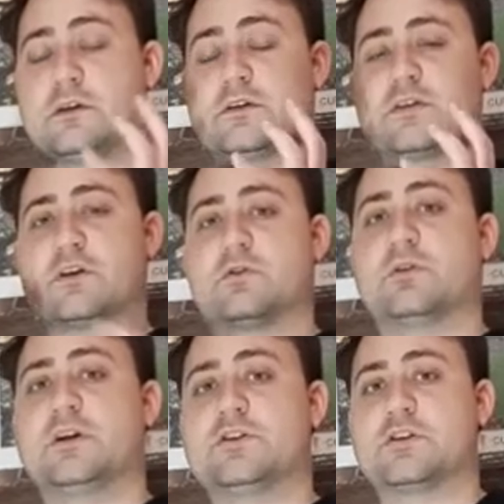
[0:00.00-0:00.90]
the central
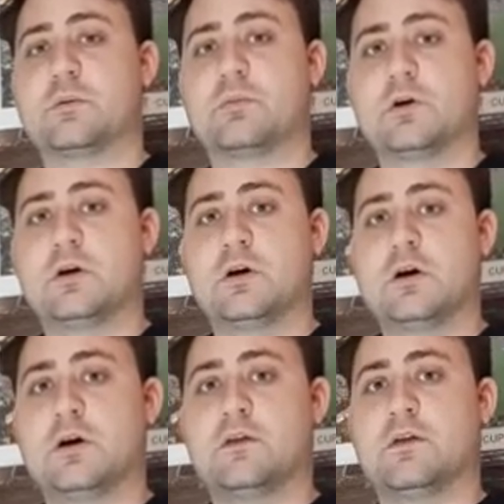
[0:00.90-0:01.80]
leadership,
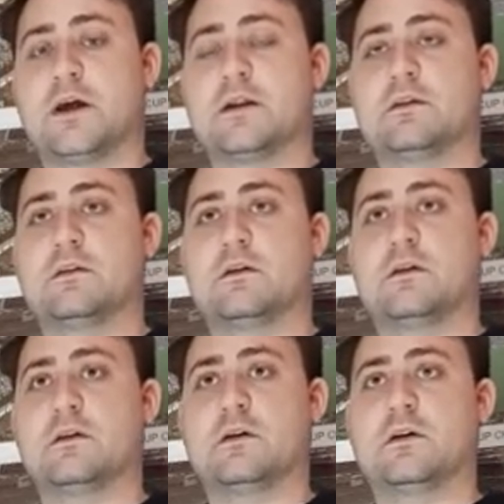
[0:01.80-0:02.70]
that
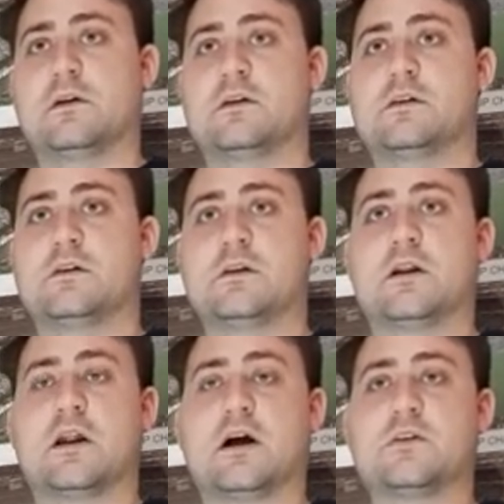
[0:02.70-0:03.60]
it
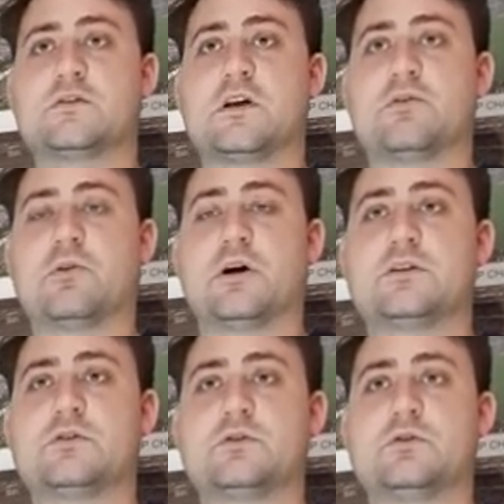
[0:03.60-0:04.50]
allows
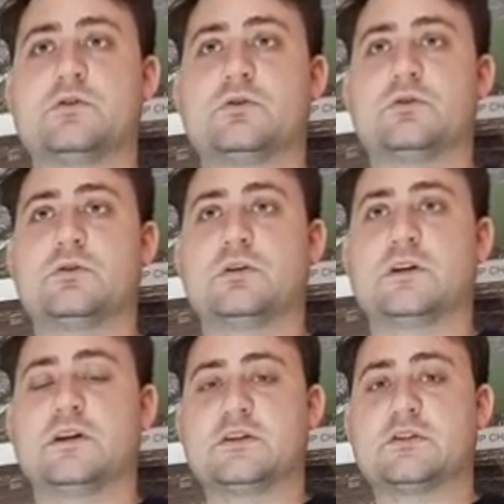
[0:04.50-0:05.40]
everyone to
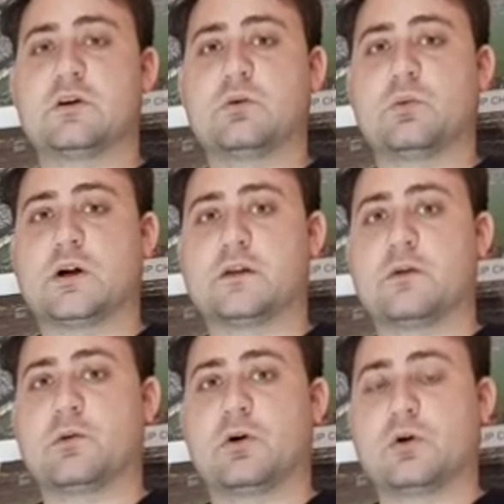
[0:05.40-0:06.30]
at least know what their
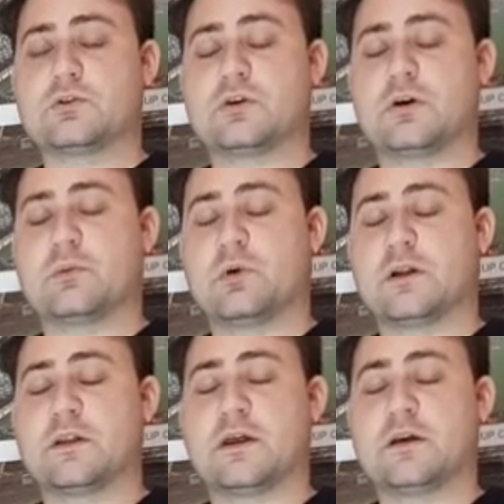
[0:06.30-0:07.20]
roles are and
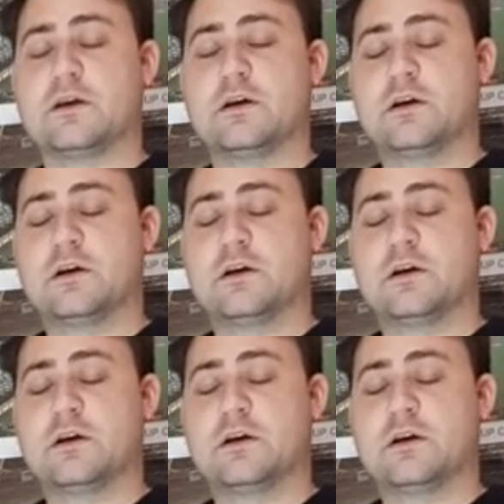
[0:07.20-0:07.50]
what they